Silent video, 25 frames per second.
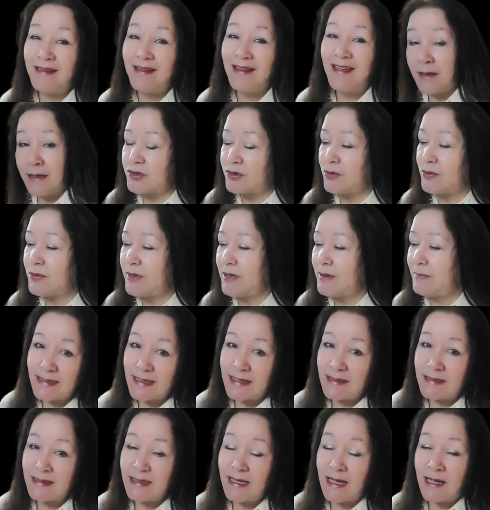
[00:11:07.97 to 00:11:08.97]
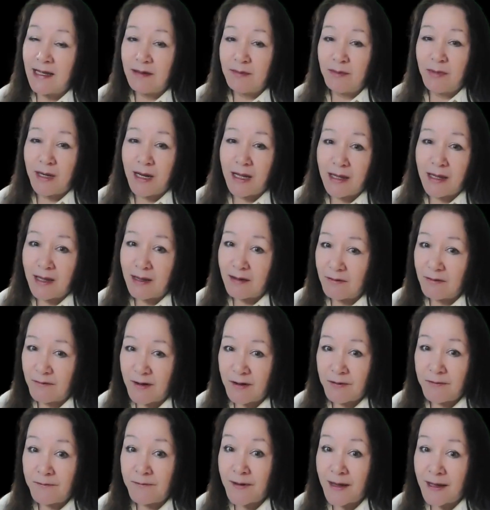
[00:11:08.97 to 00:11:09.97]
The story says that, but I can't
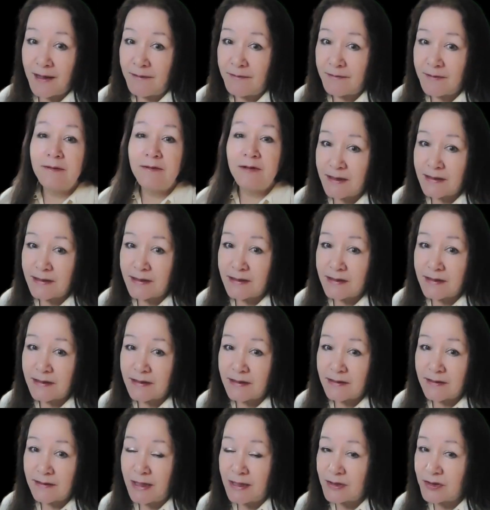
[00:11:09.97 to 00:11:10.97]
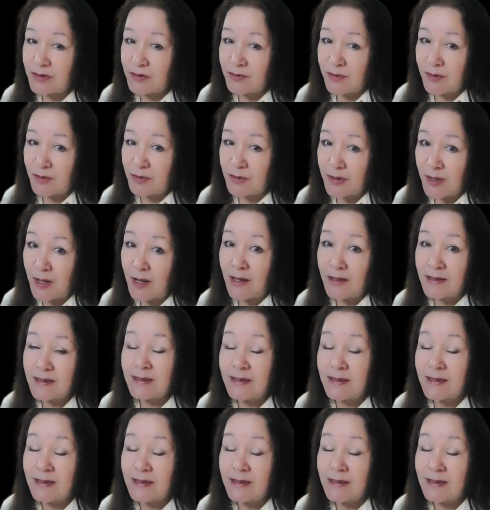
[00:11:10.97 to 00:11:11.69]
verify if this is history or not,